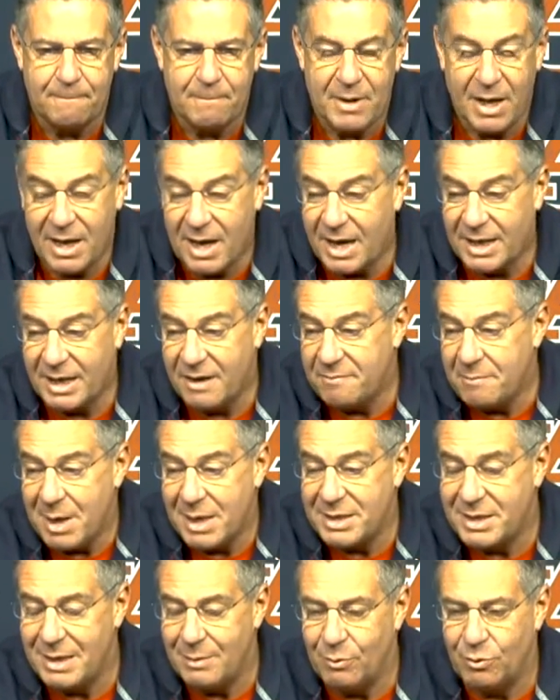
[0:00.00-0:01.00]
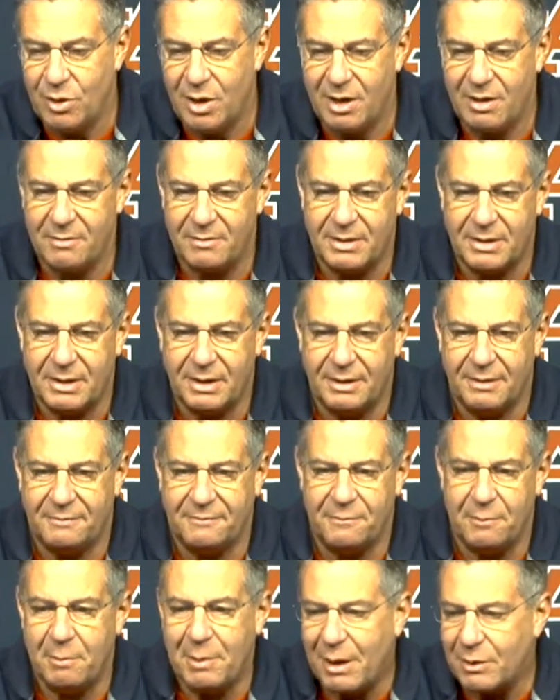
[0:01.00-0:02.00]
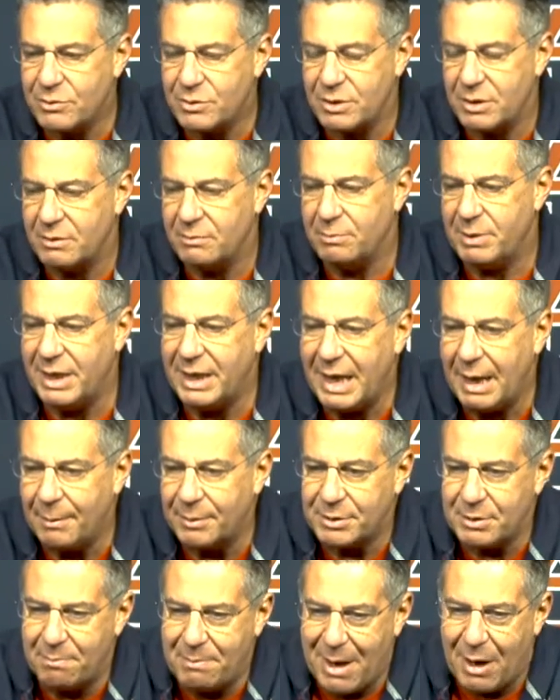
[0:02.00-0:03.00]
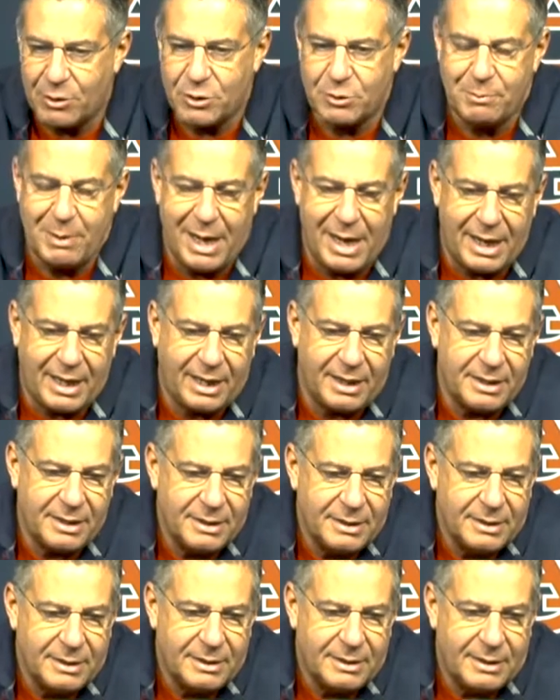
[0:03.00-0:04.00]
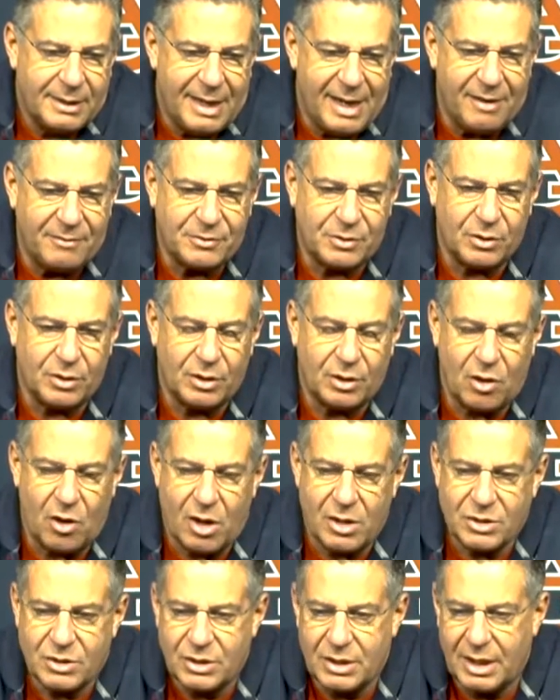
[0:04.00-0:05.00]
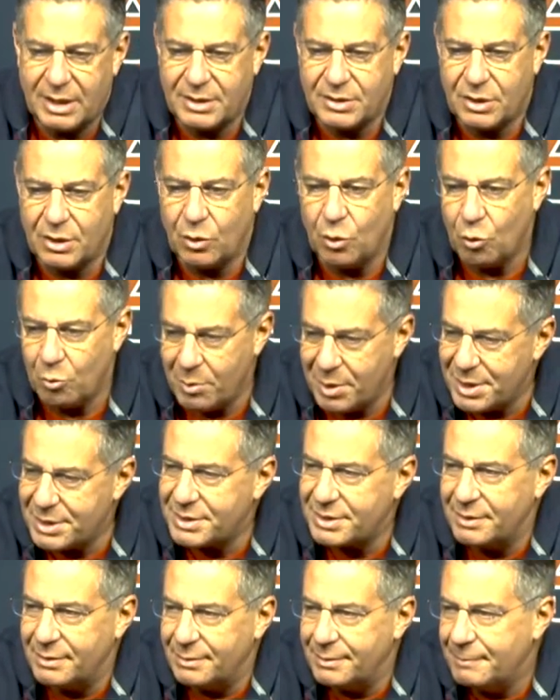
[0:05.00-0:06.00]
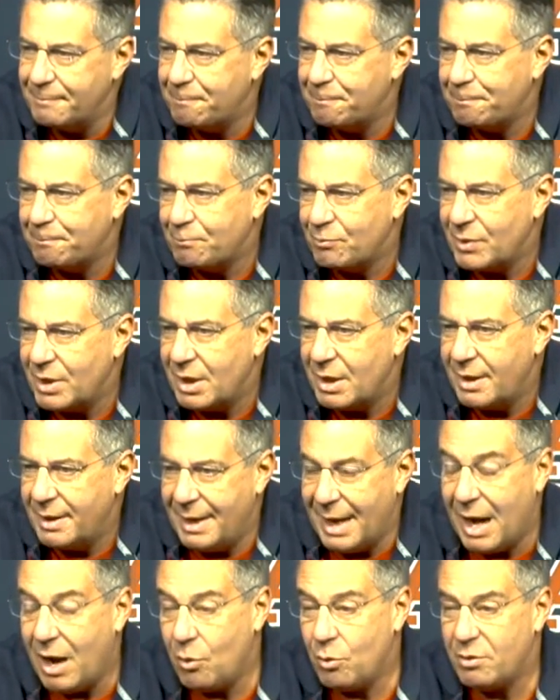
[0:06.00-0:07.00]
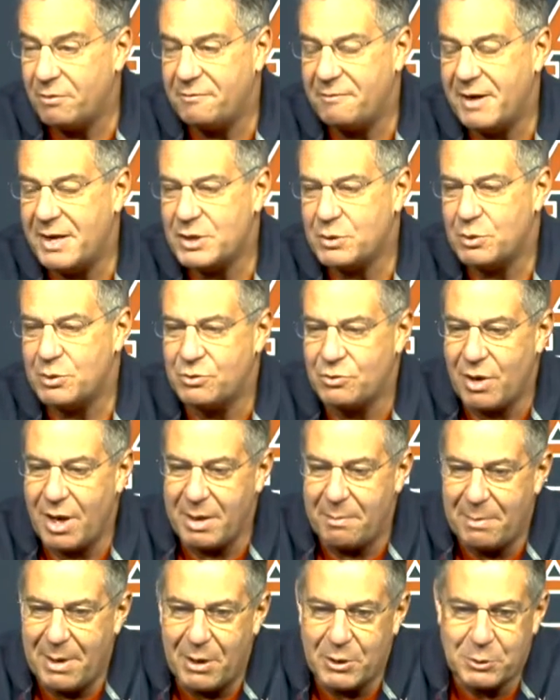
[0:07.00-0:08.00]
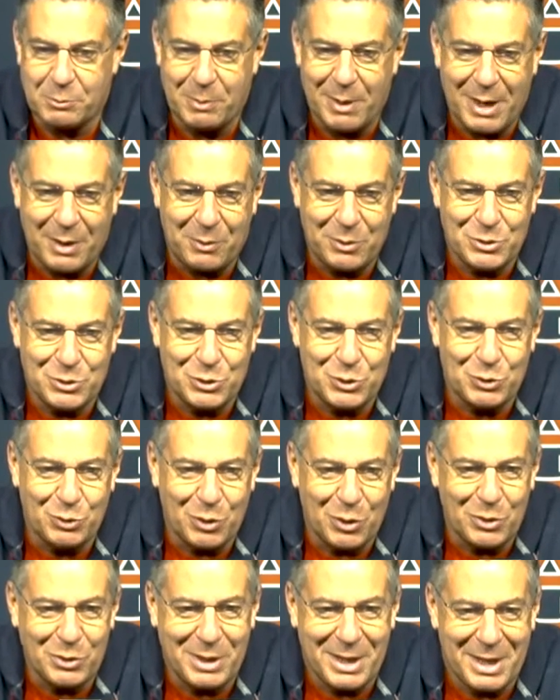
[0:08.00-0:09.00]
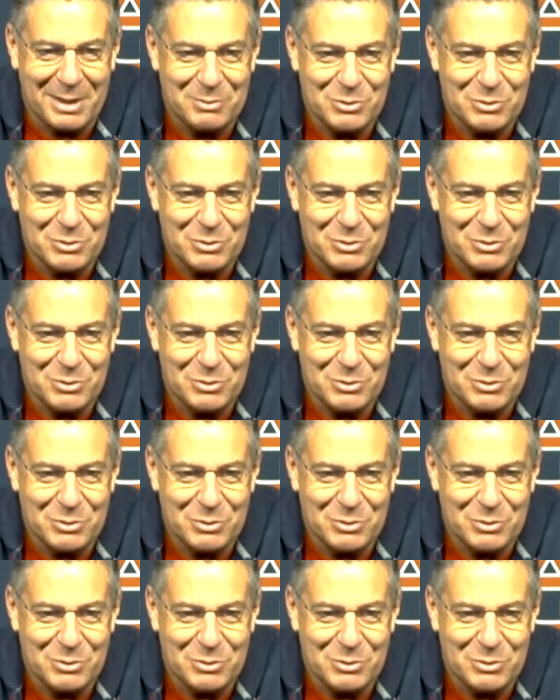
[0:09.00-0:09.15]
And I give my team credit for bouncing, being able to bounce back after a loss to Ole Miss. And now we're faced with trying to bounce back with two road games.